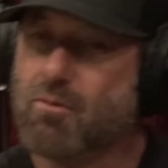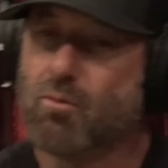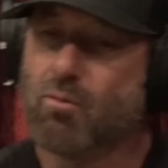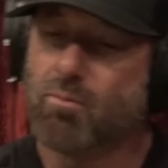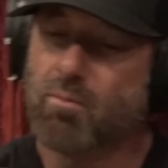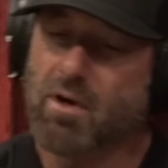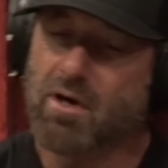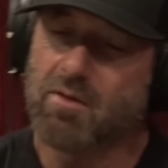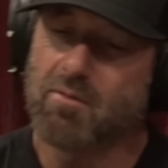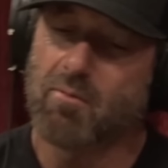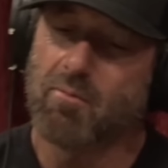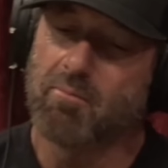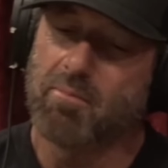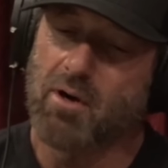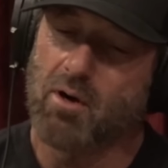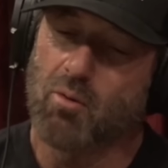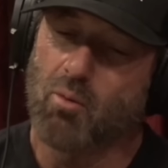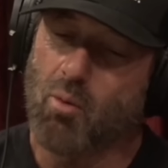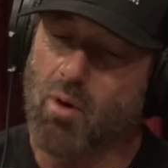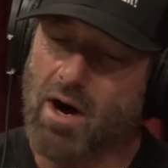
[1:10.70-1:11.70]
but
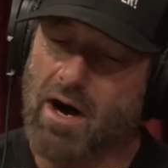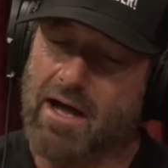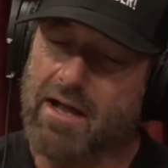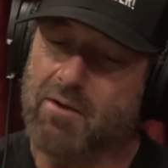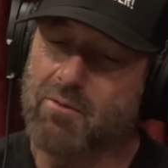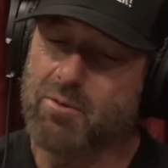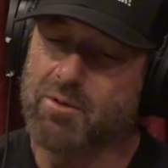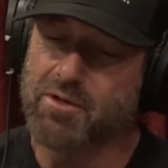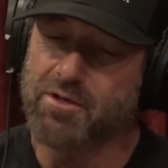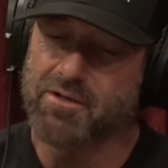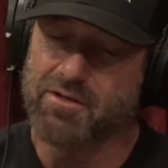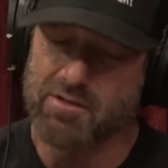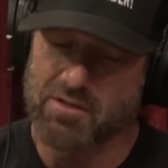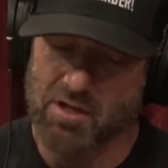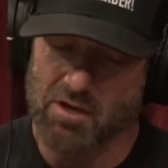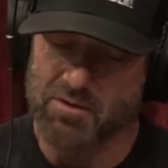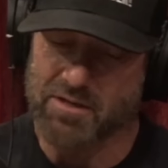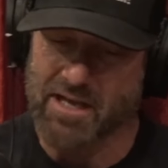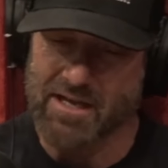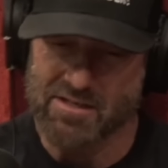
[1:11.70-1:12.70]
why would,
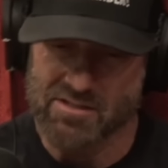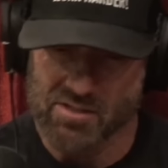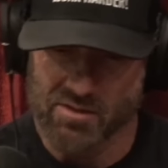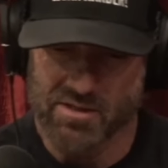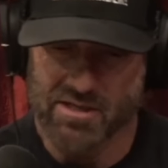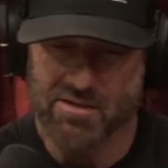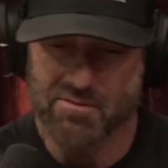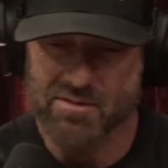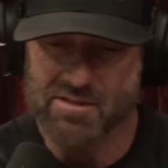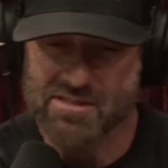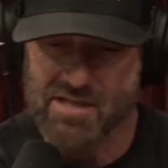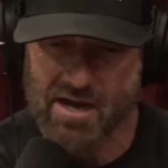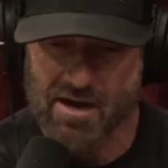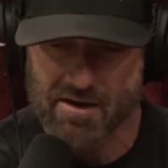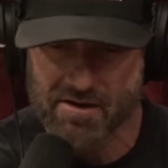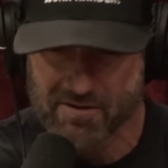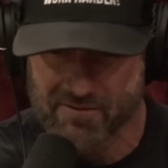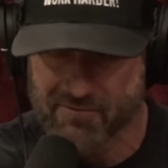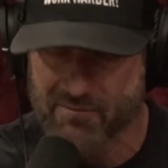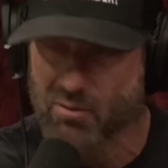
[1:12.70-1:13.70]
okay, so he
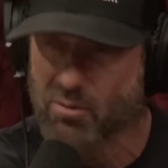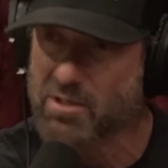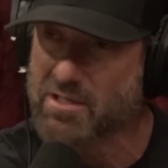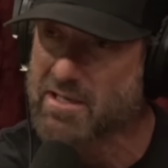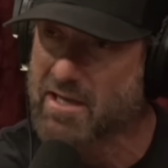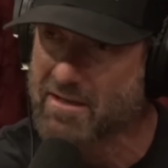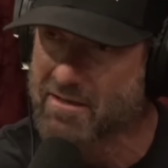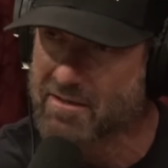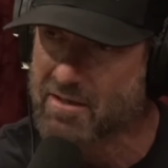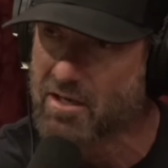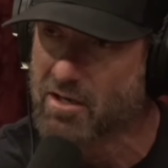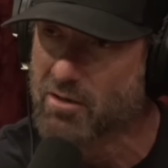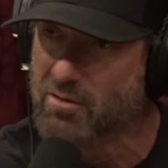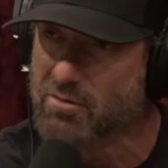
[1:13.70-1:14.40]
retired at 49-0.